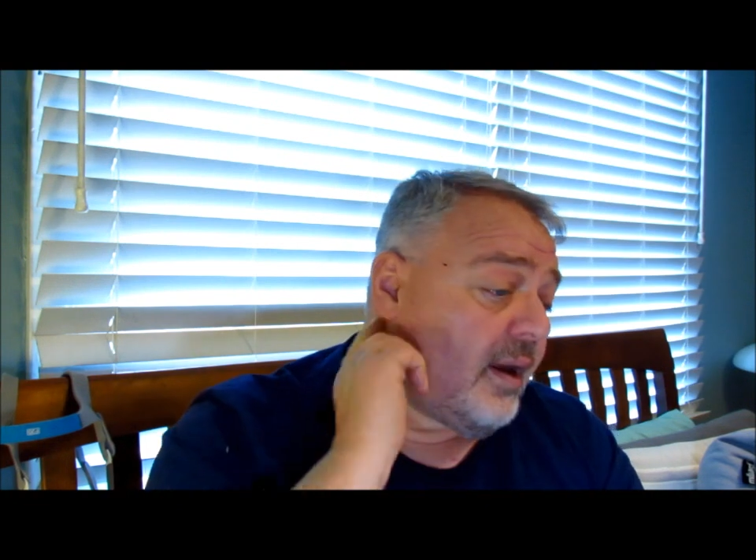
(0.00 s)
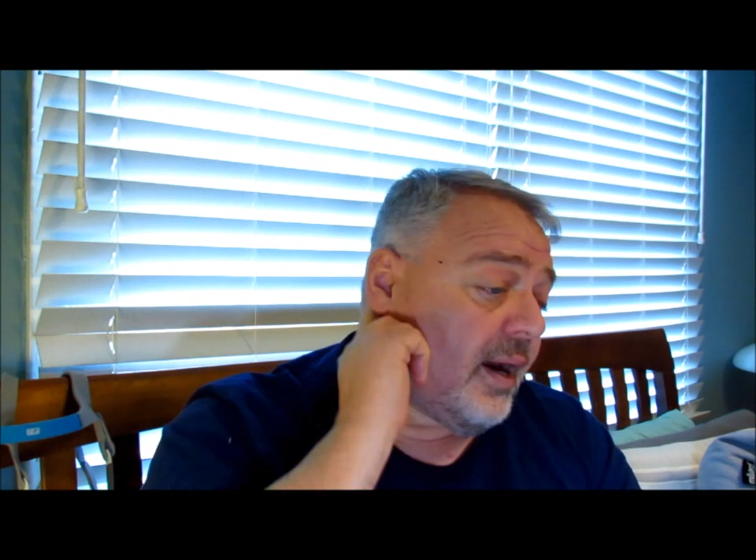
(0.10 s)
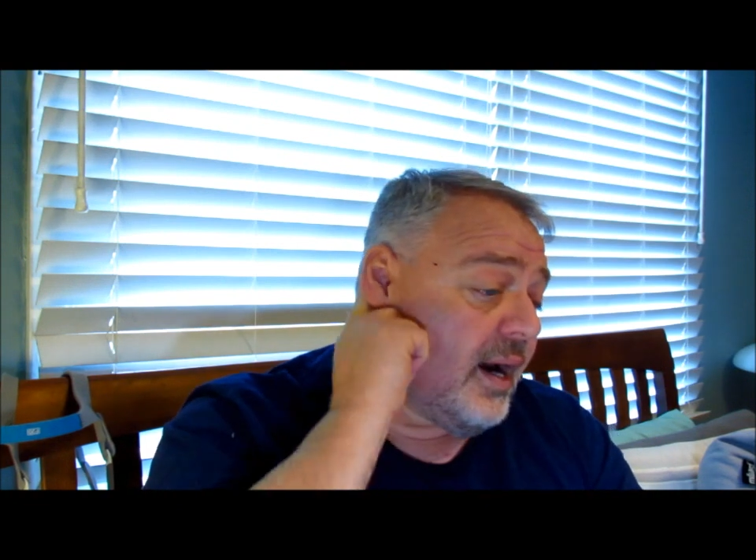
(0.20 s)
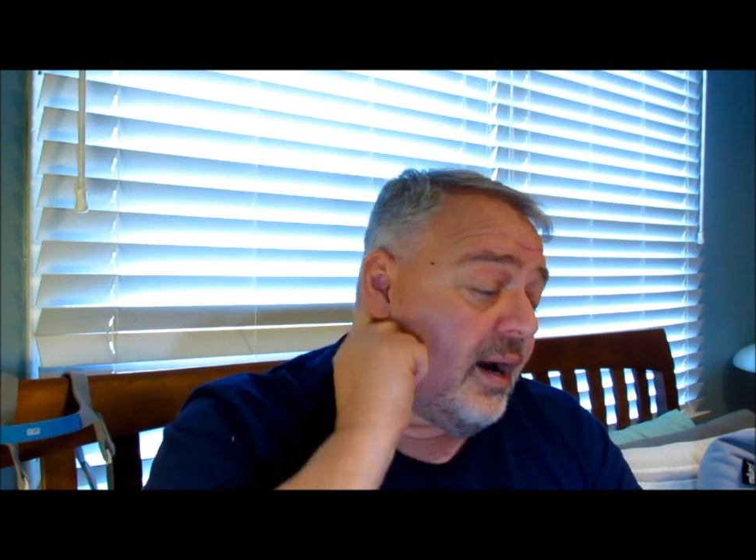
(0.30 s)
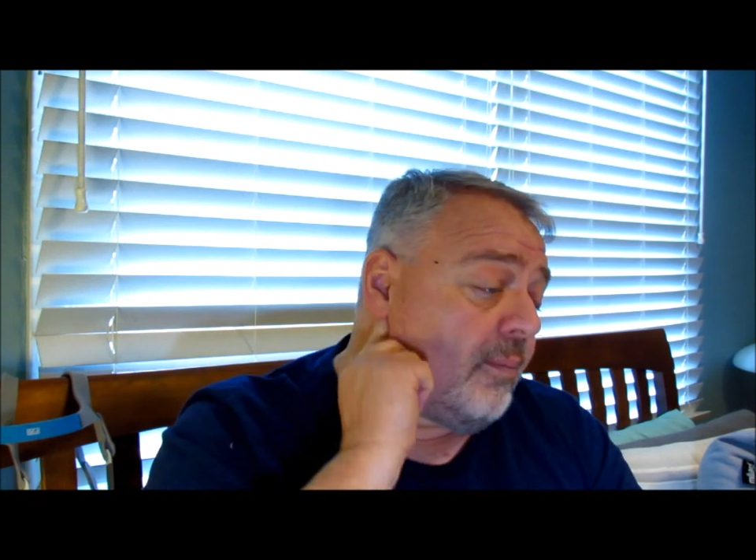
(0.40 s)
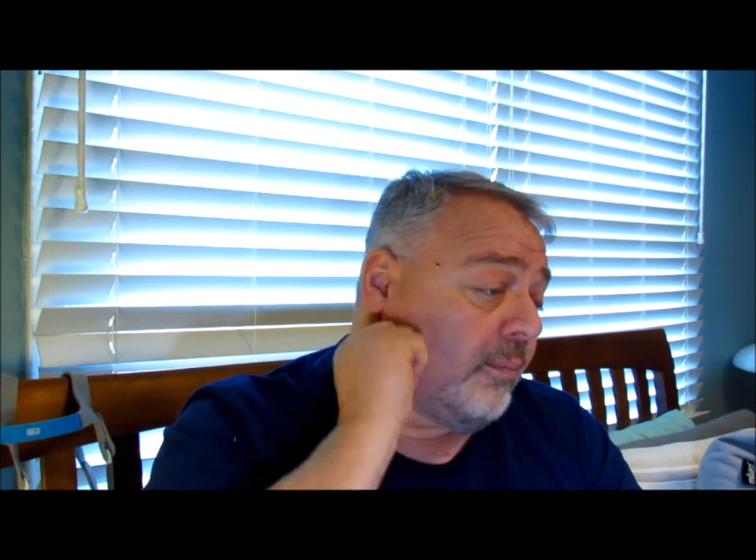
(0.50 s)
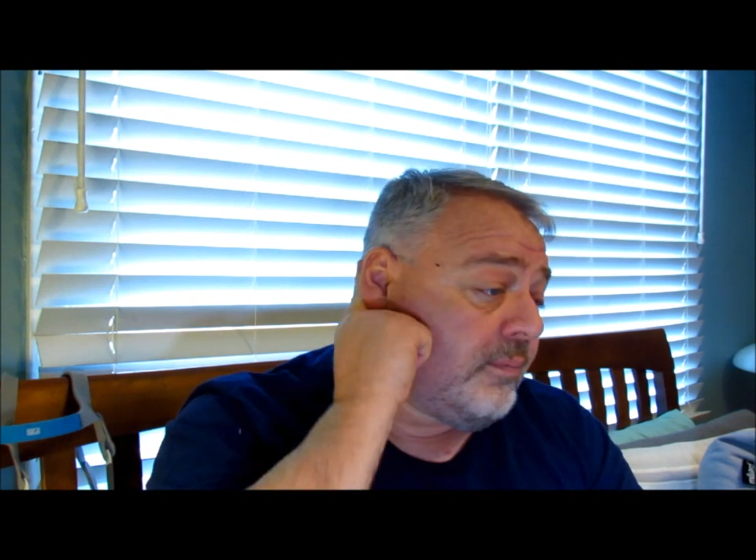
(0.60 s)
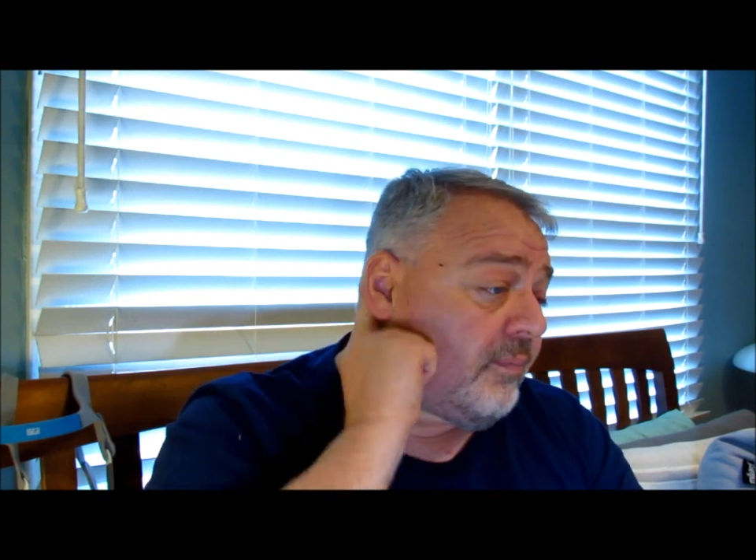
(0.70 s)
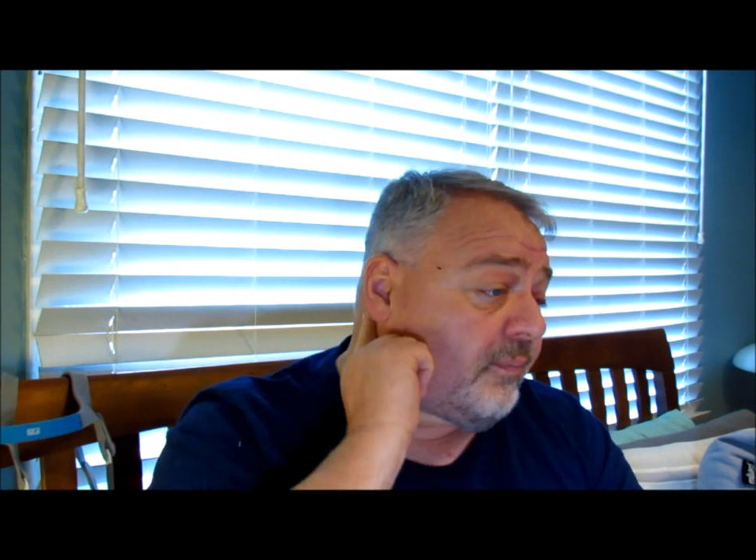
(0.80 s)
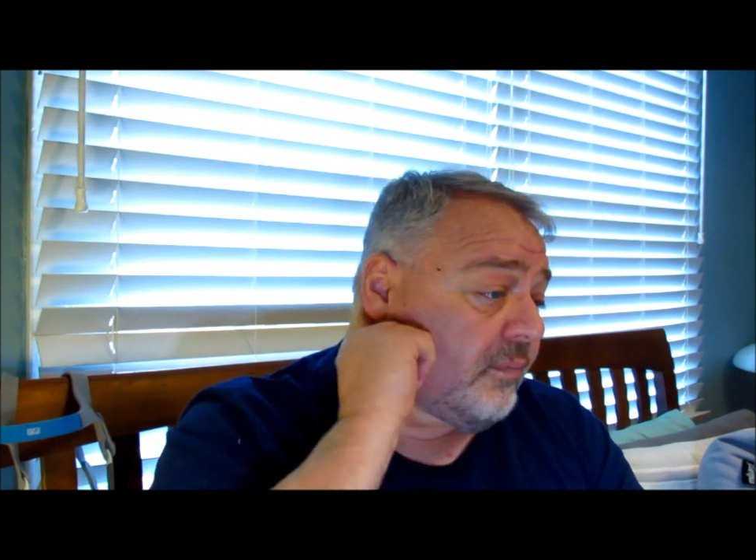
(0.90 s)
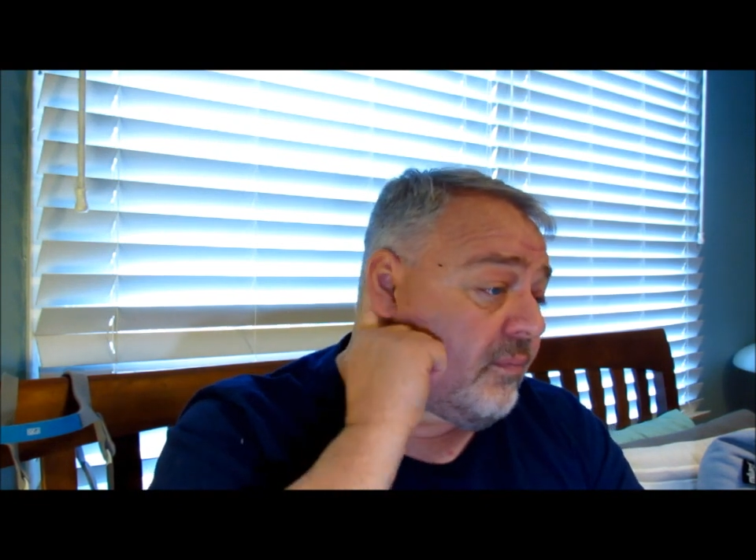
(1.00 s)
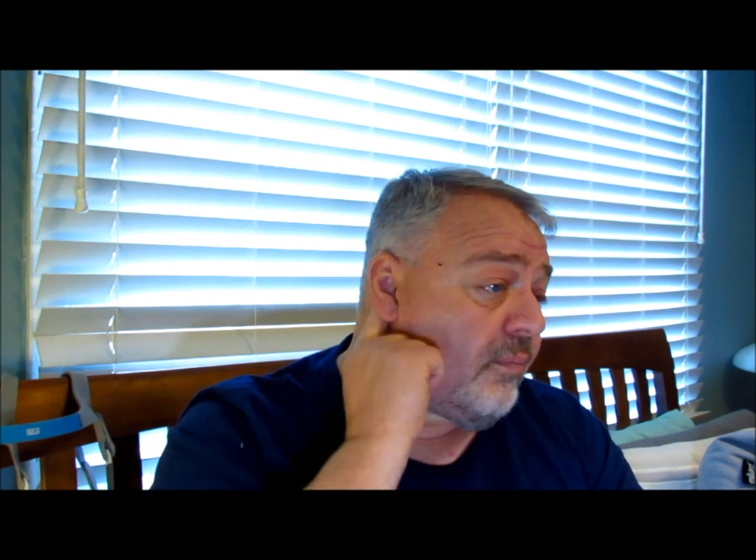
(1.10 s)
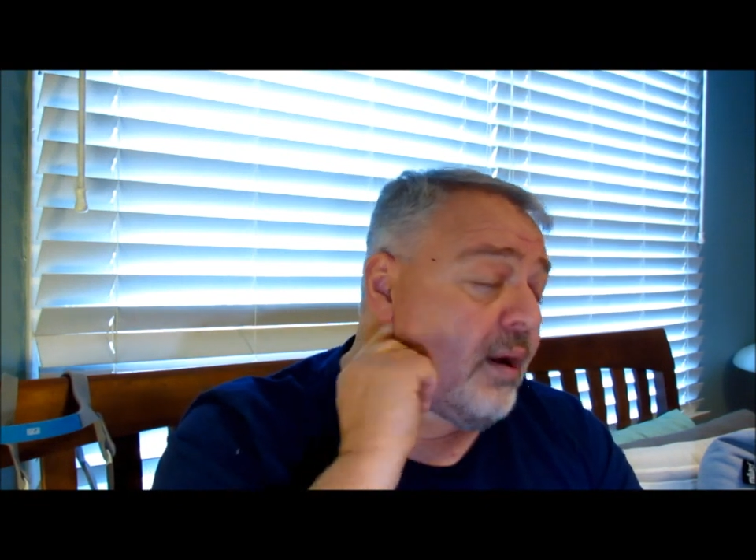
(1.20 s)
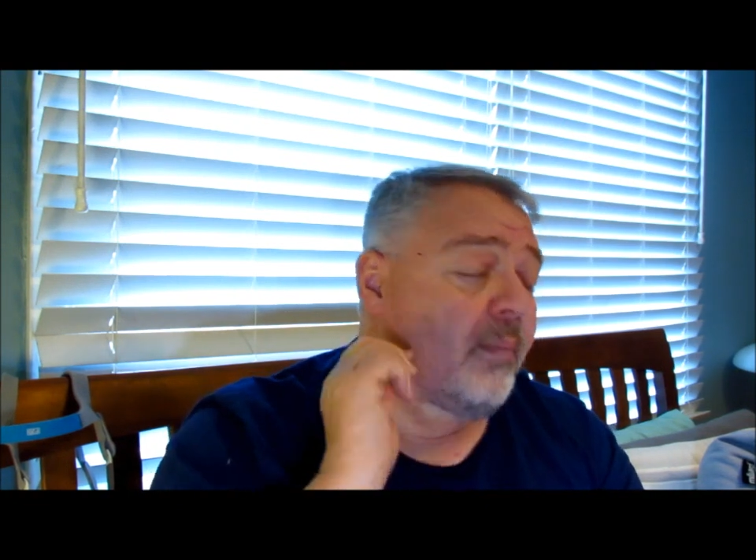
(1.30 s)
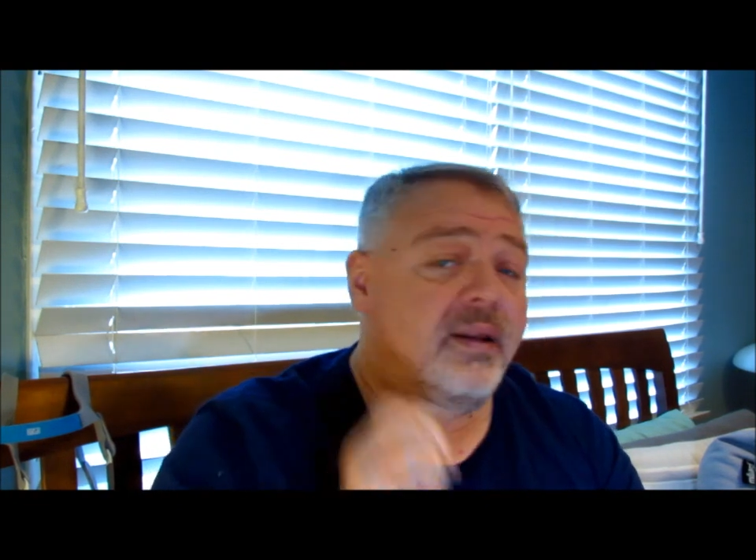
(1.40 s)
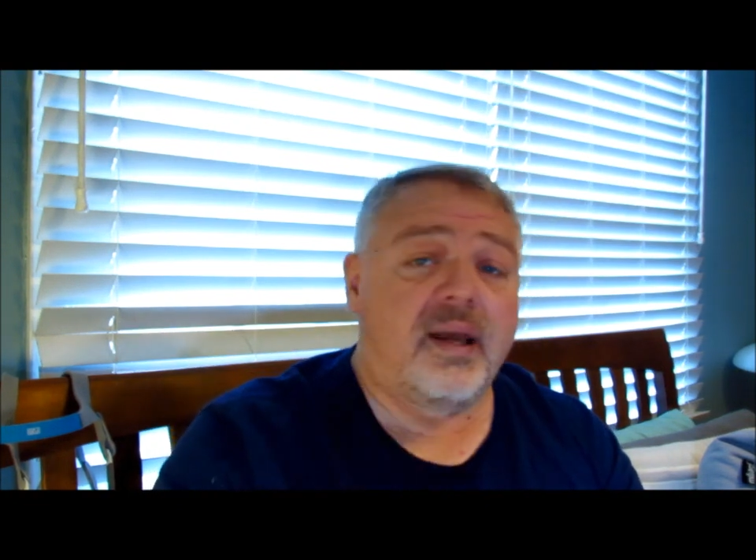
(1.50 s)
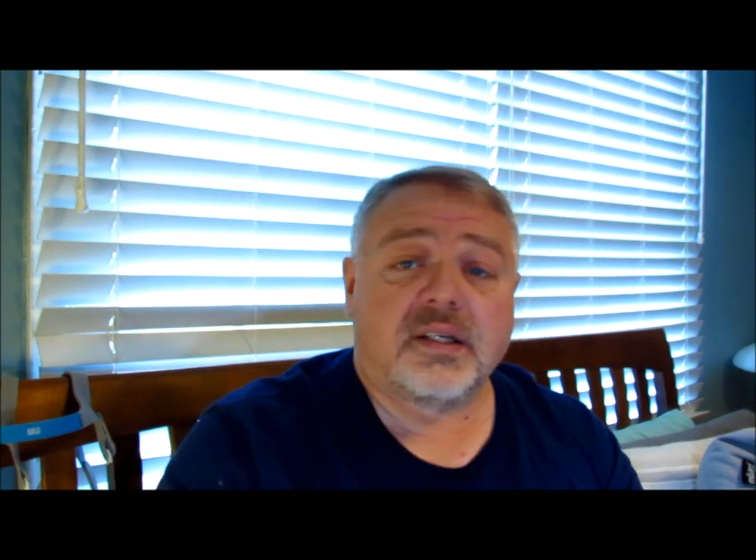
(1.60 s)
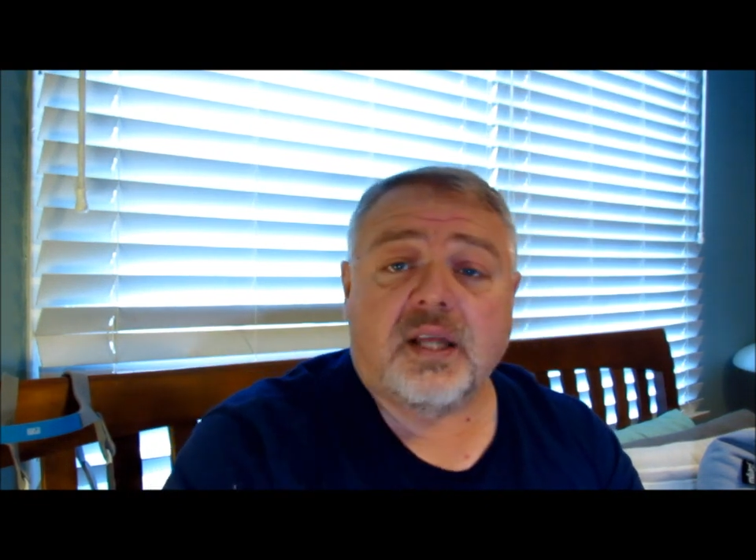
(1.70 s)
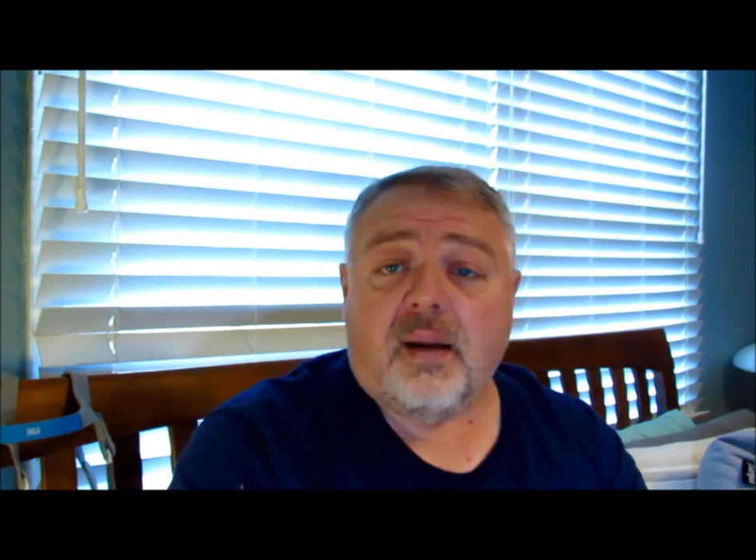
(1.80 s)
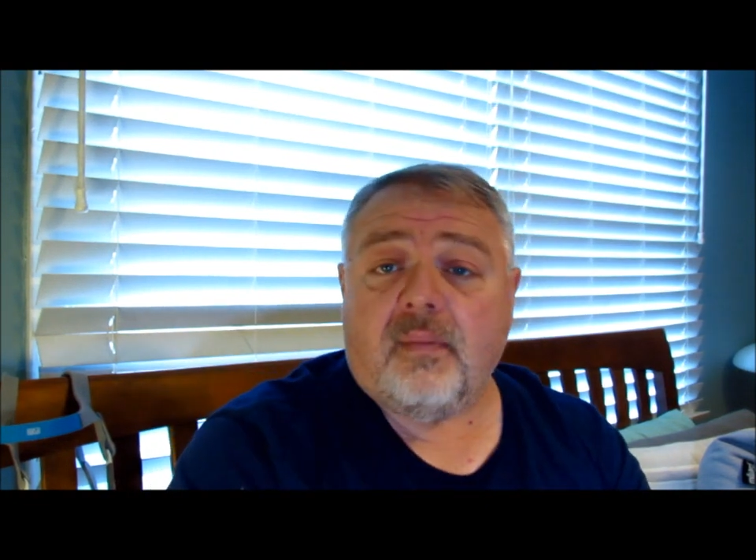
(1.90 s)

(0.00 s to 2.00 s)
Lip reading: Probably next time